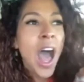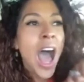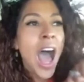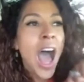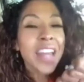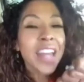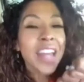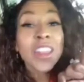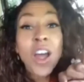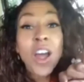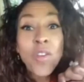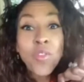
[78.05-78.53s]

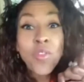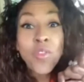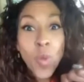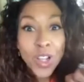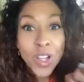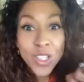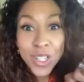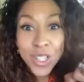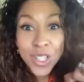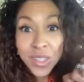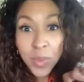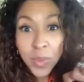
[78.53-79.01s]
I love
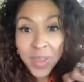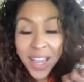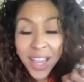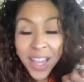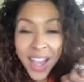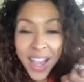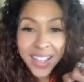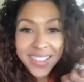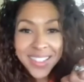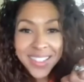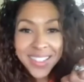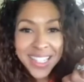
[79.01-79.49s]
watching the
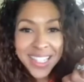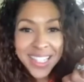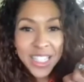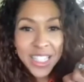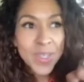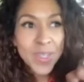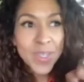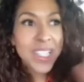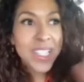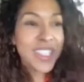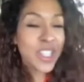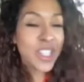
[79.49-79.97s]
behind the
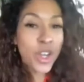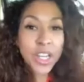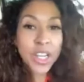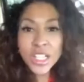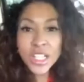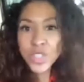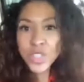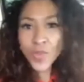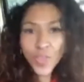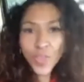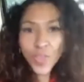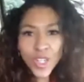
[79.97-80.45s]
scenes because there
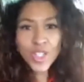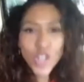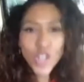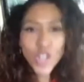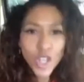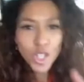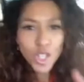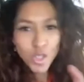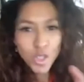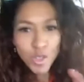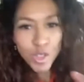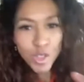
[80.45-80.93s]
is footage
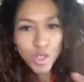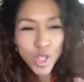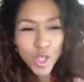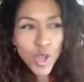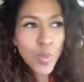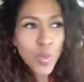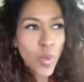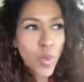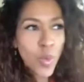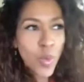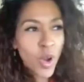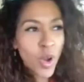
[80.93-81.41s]
on
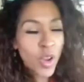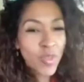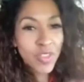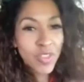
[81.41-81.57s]
YouTube where